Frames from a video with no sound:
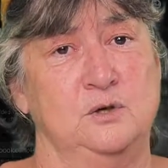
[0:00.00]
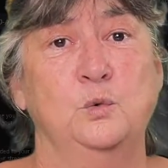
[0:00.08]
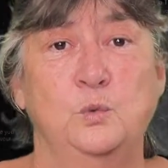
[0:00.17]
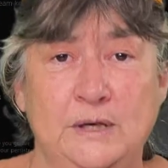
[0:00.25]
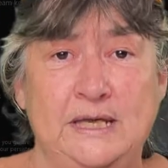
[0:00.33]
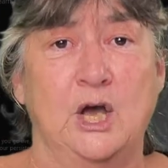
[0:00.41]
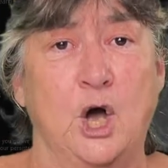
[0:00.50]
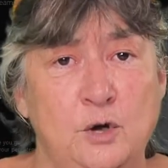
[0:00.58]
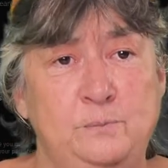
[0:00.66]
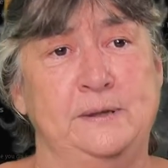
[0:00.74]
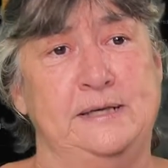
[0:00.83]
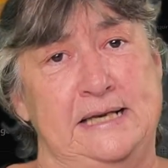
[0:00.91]
We
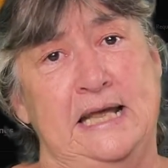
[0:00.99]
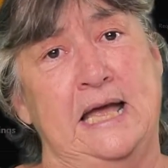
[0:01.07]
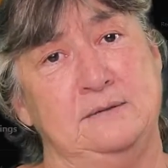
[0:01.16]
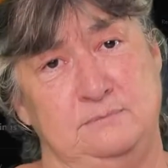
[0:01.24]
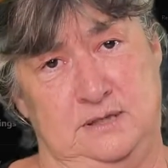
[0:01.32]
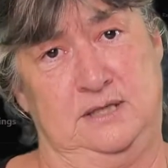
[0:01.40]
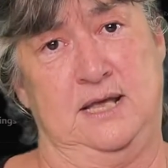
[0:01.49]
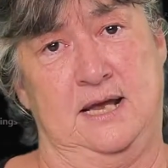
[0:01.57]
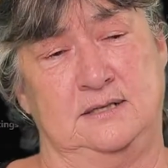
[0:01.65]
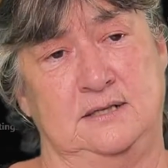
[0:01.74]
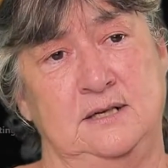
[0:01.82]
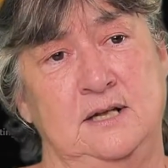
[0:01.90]
openly admit
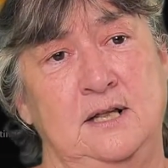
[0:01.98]
that.